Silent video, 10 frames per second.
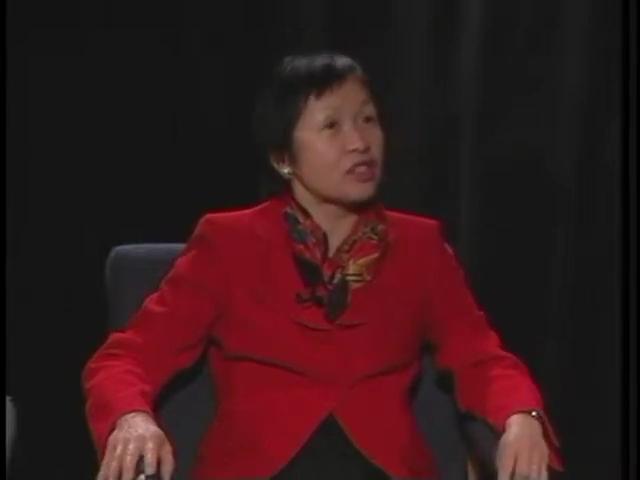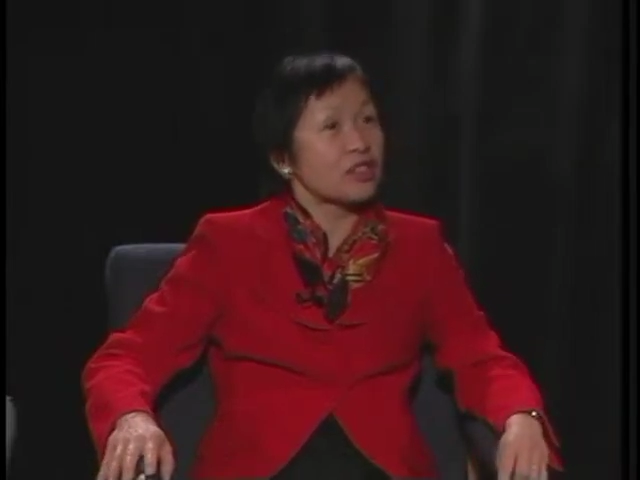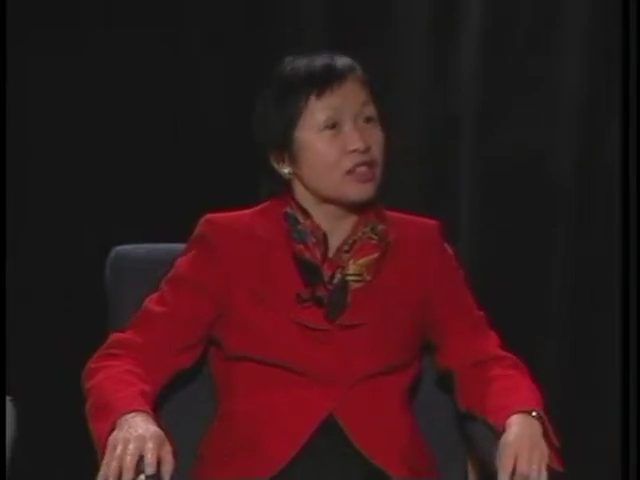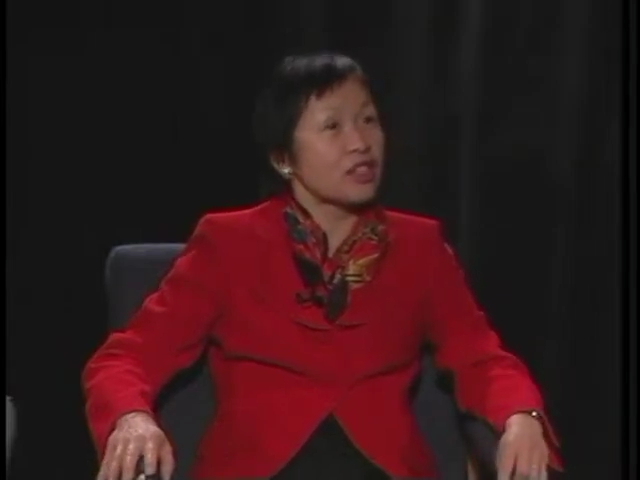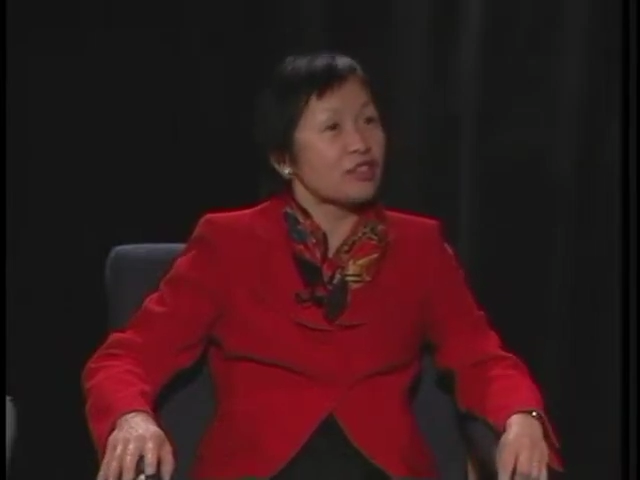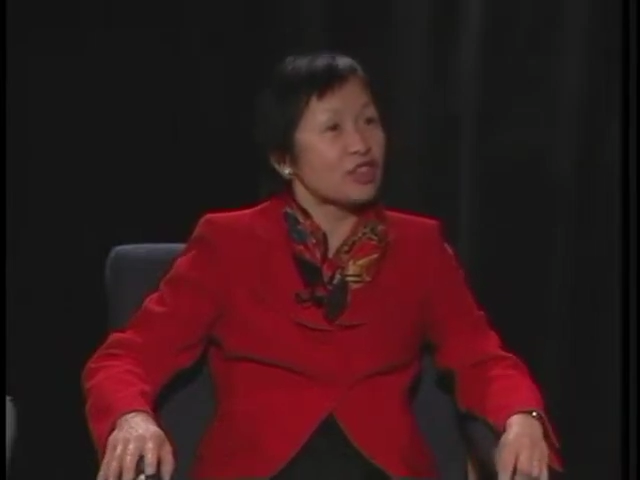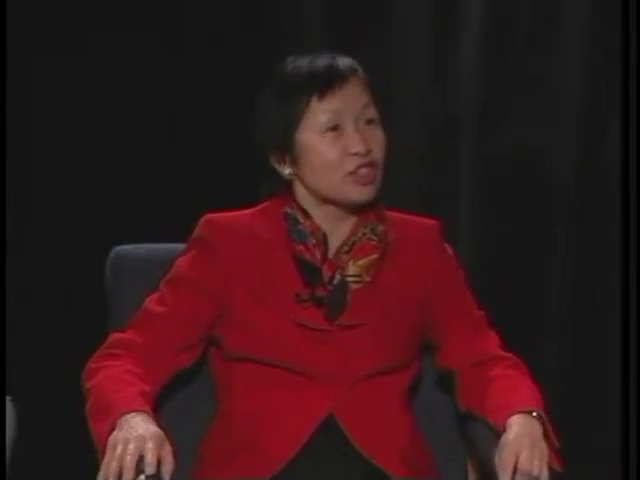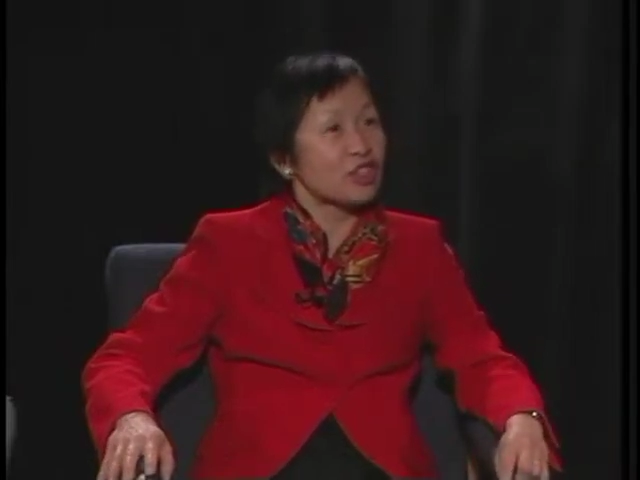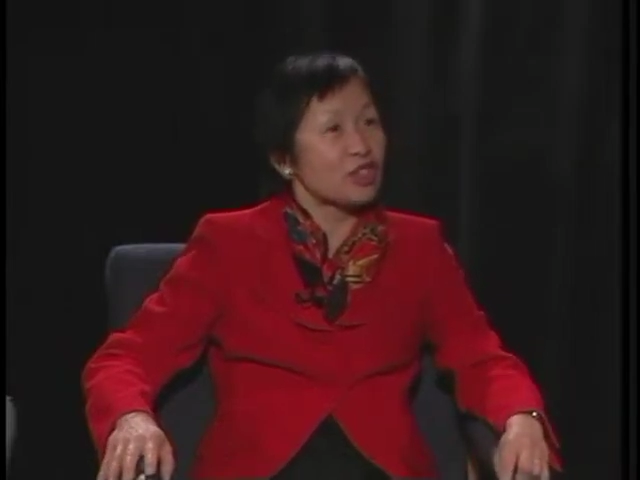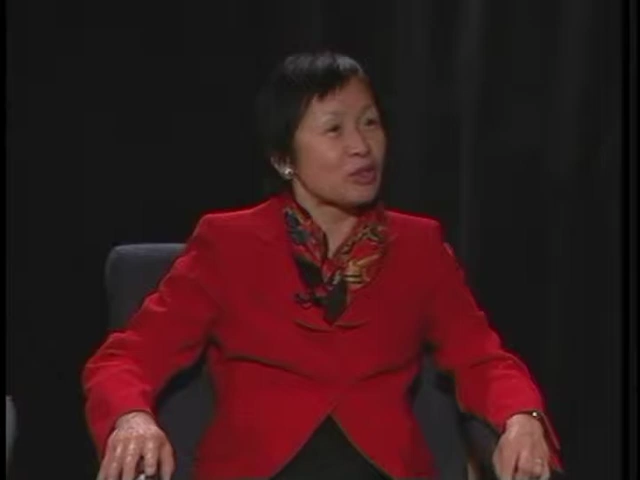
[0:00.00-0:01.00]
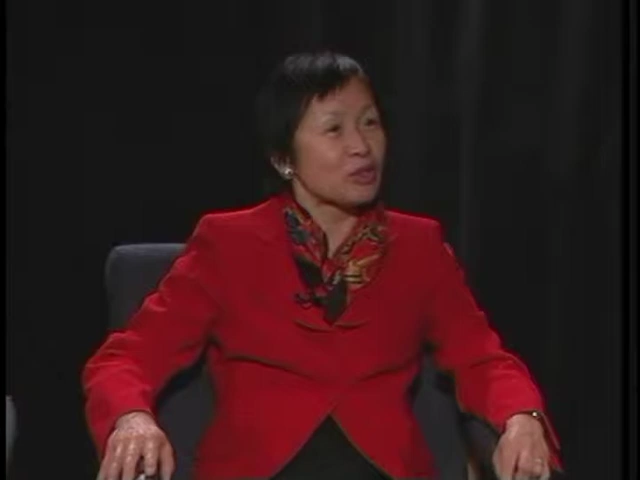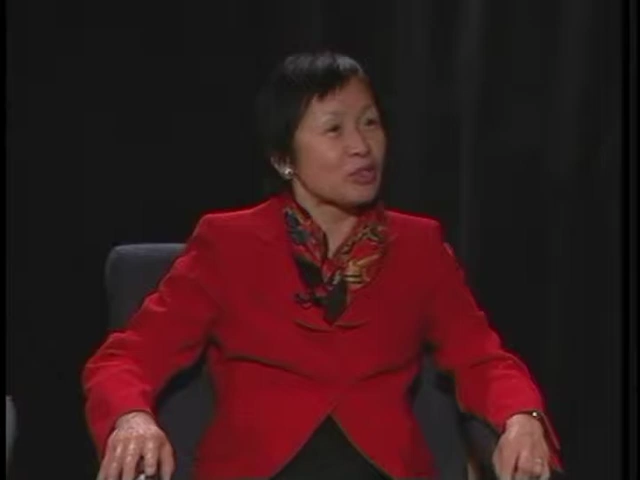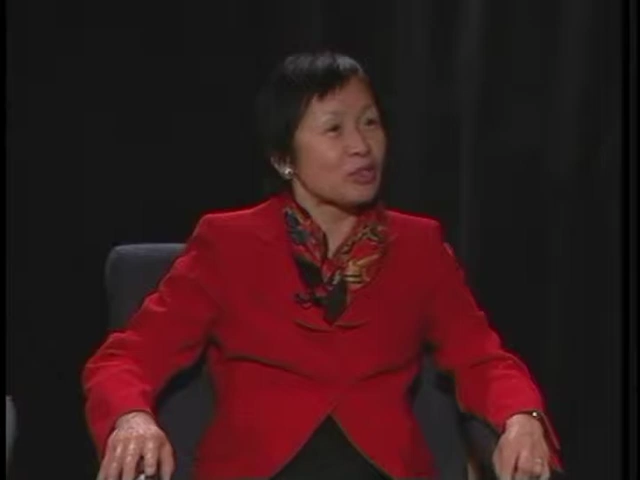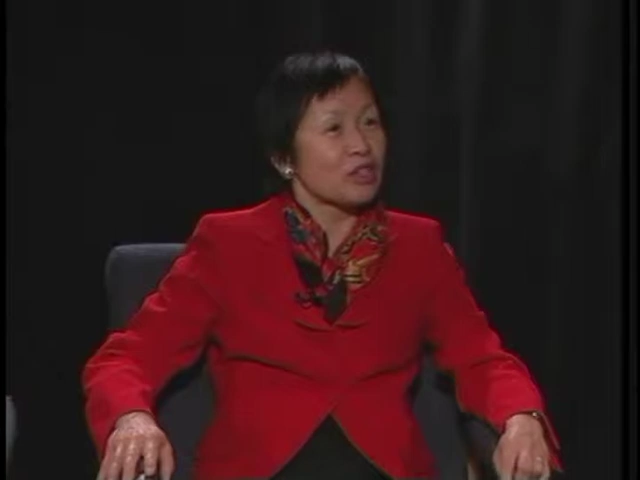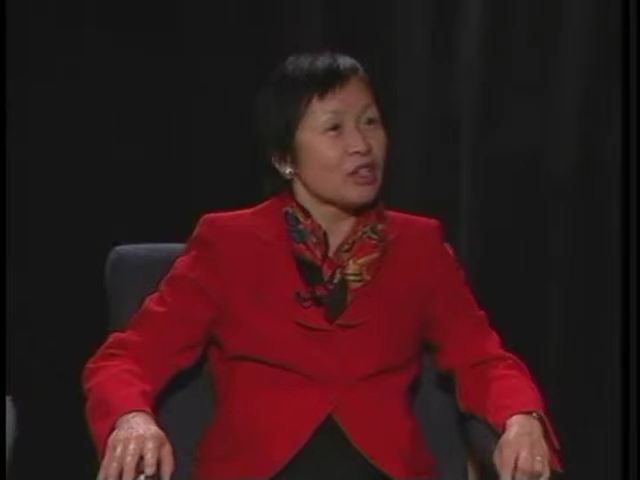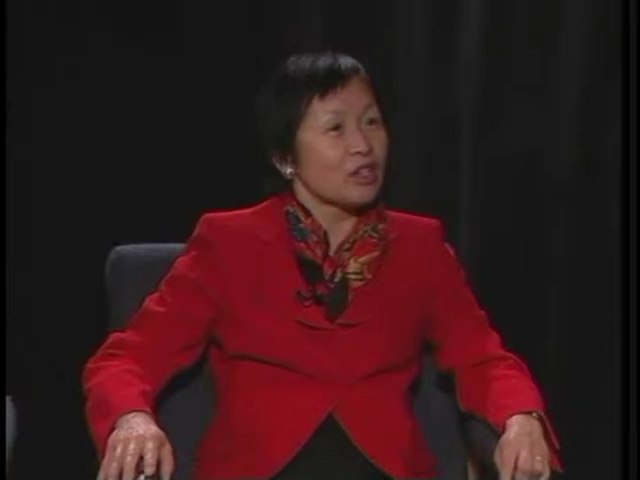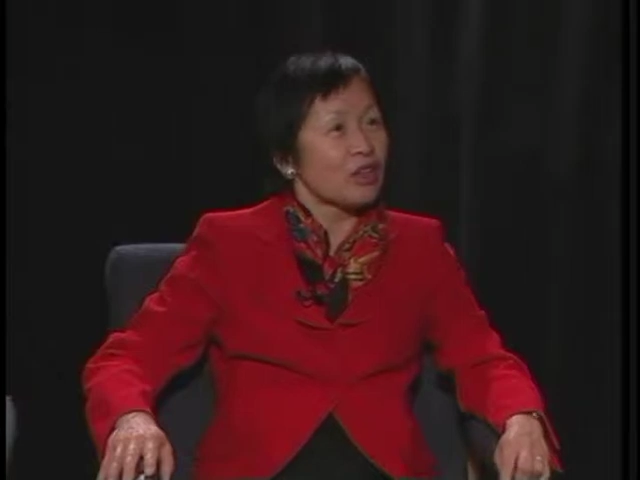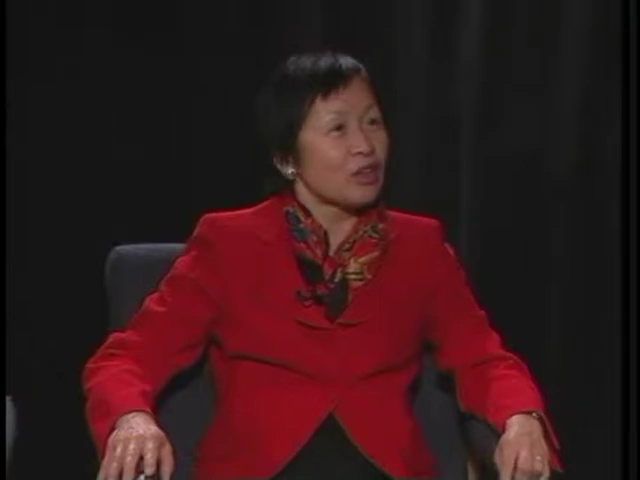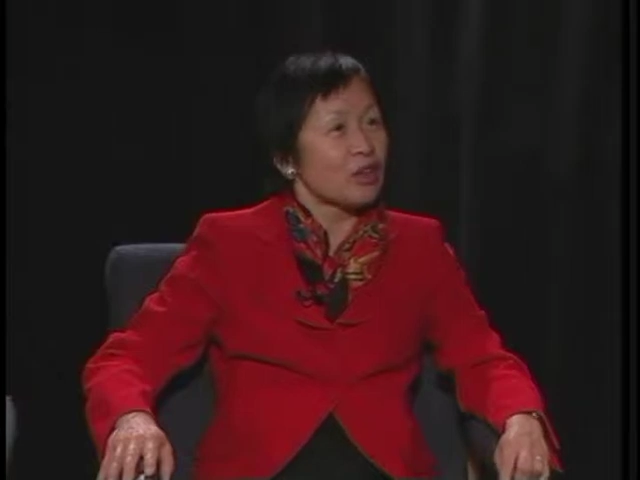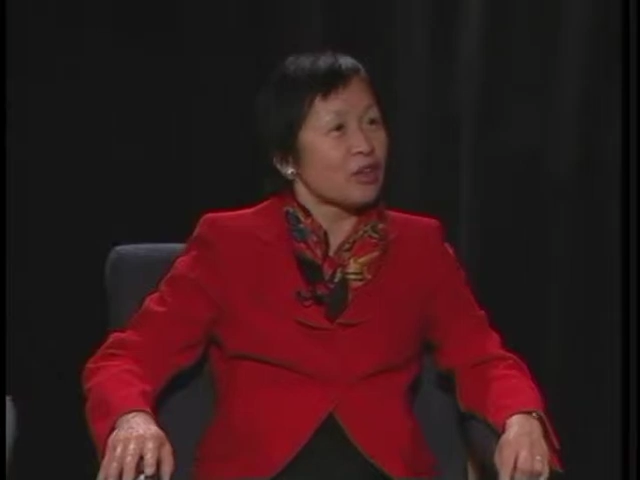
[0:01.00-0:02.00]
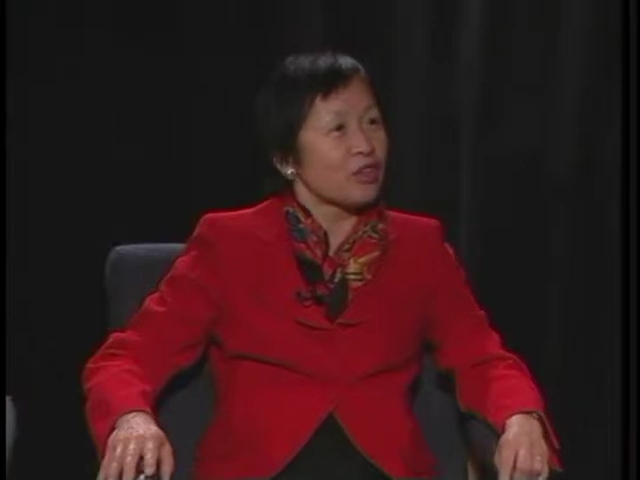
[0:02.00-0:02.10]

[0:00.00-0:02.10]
in television shows and all this,